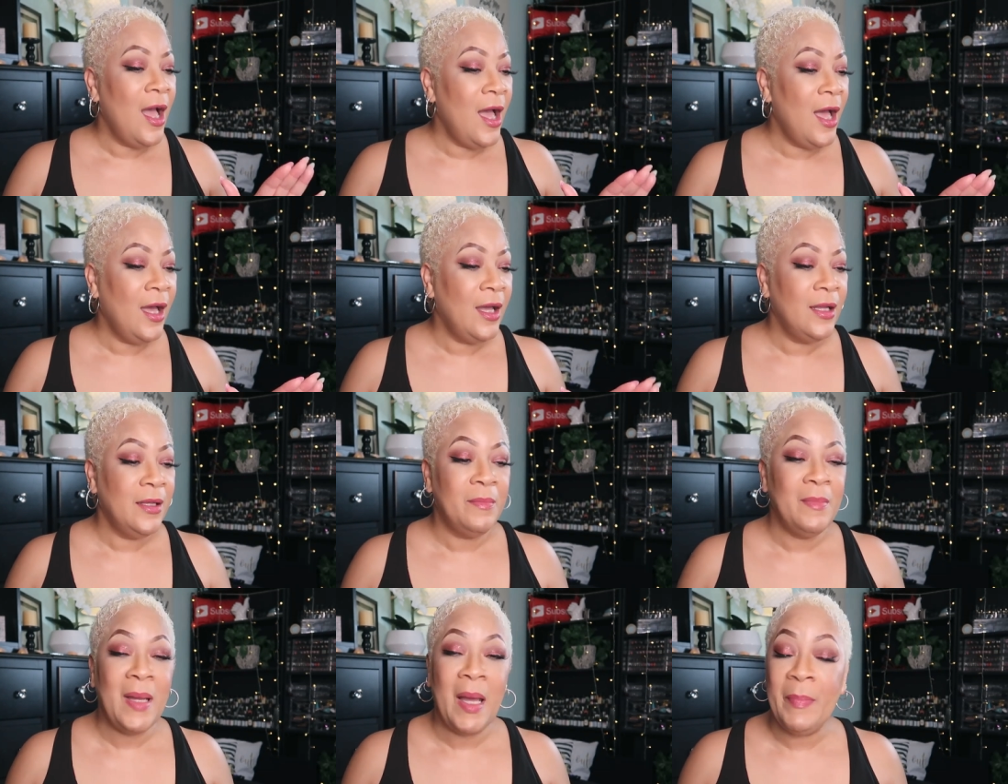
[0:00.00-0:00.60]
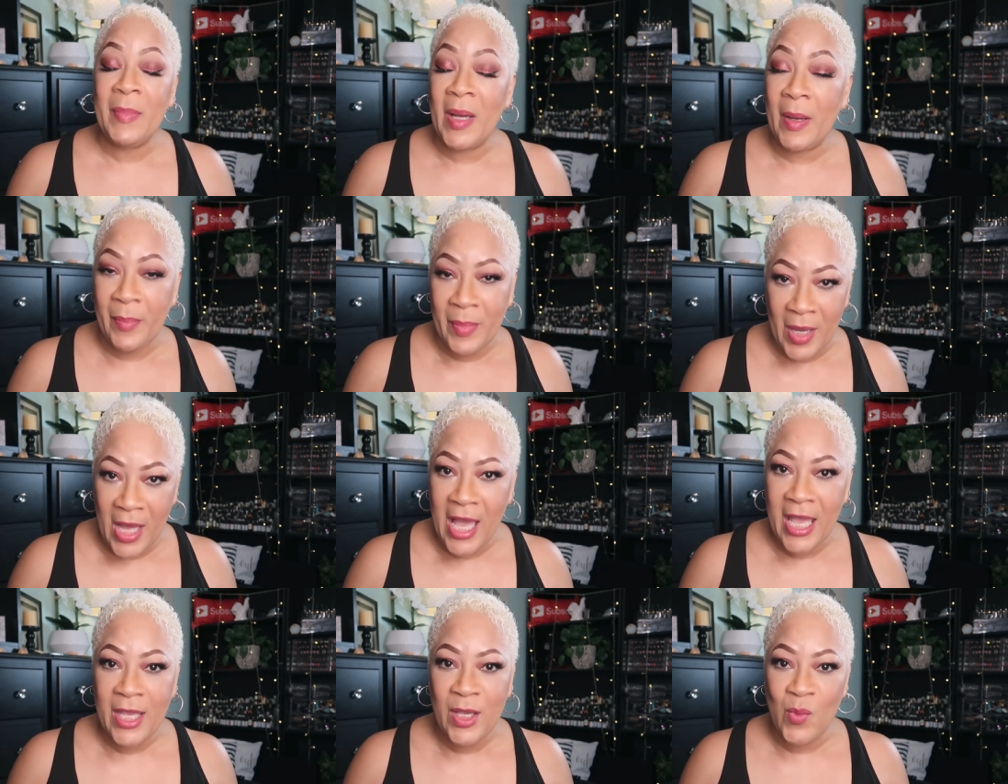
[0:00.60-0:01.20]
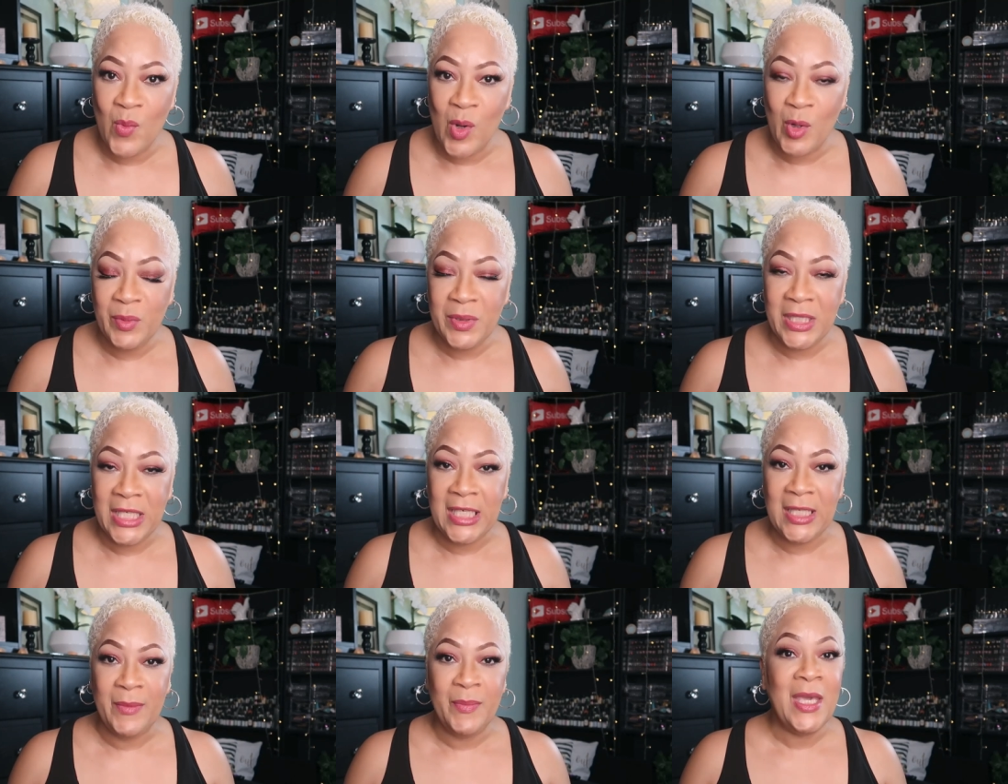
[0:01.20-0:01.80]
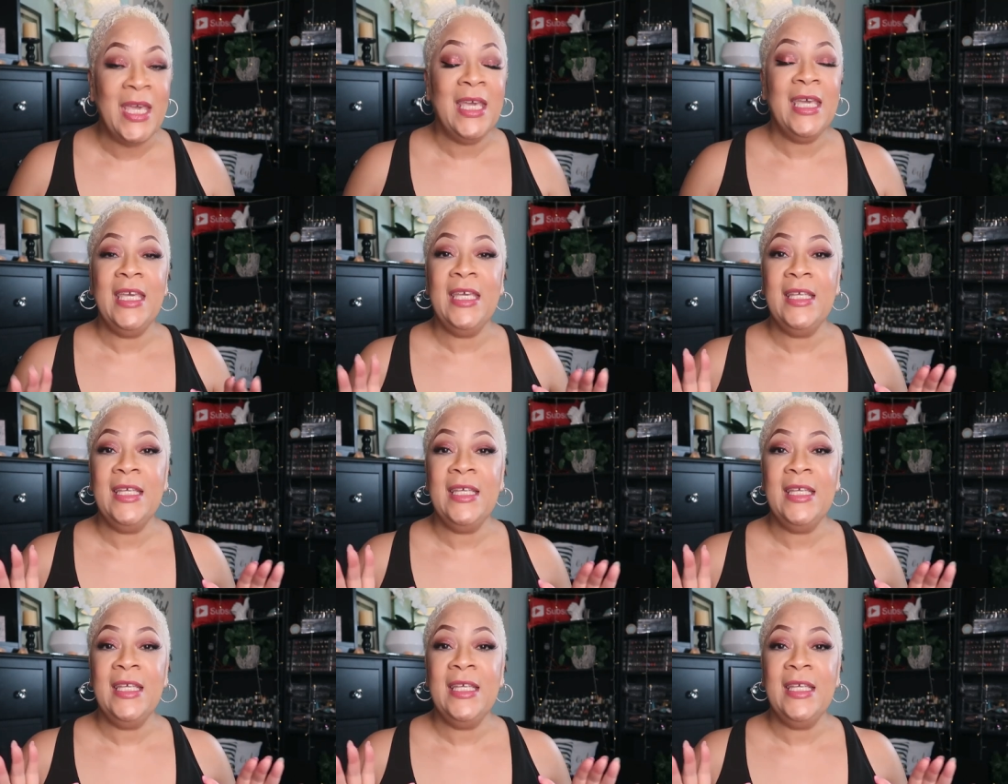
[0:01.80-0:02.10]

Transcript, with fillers: uh, my papaya won't keep.